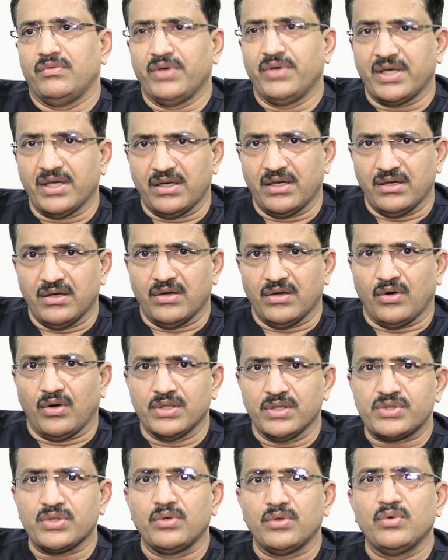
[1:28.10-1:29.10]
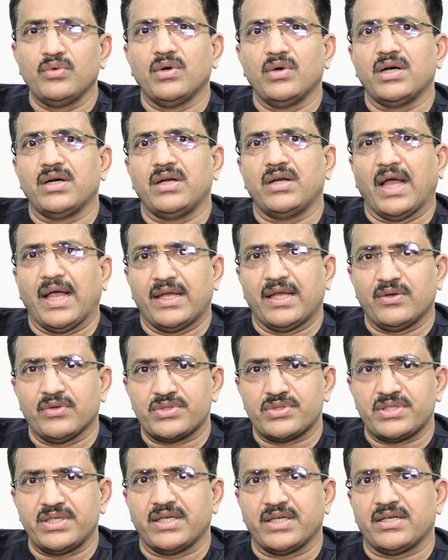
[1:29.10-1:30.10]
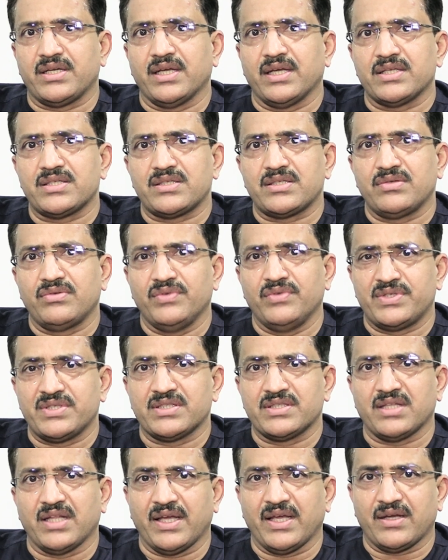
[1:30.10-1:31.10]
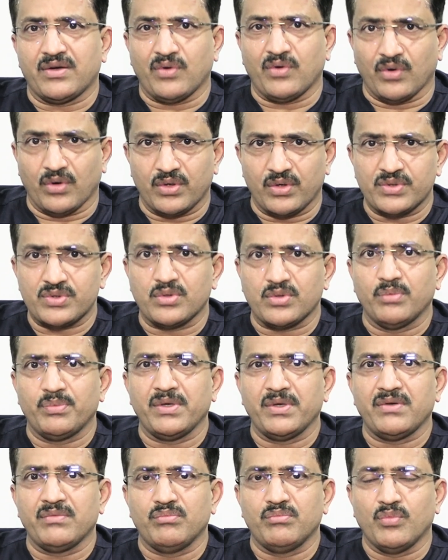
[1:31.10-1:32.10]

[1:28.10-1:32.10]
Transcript: We can also do a diagnostic test which is like colonoscopy,